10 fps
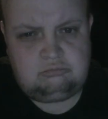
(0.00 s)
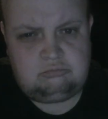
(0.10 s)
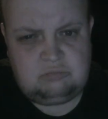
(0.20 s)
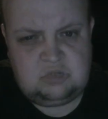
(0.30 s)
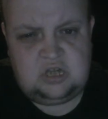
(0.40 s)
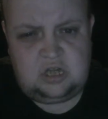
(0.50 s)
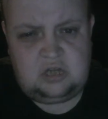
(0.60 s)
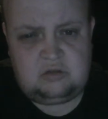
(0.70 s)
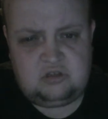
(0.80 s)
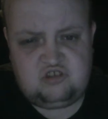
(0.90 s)
yeah,
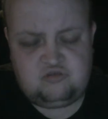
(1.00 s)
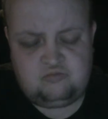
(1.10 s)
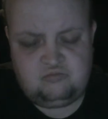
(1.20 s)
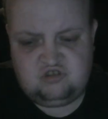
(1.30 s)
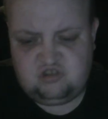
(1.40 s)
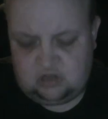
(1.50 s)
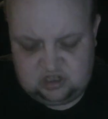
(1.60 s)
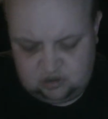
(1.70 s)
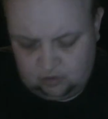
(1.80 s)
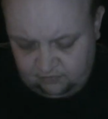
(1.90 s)
it's solid
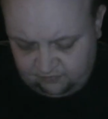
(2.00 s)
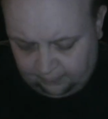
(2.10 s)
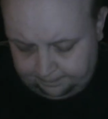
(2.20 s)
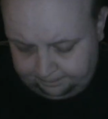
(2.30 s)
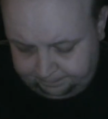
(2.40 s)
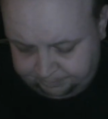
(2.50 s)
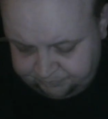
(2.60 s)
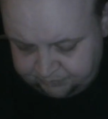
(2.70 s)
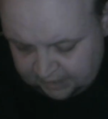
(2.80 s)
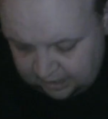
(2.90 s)
enough.
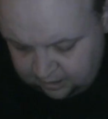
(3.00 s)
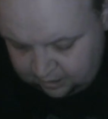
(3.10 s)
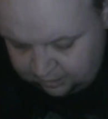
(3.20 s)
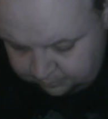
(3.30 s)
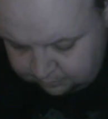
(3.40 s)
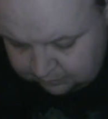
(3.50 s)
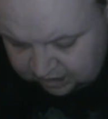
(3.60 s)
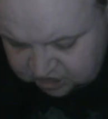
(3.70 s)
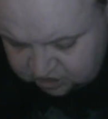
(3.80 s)
Marshal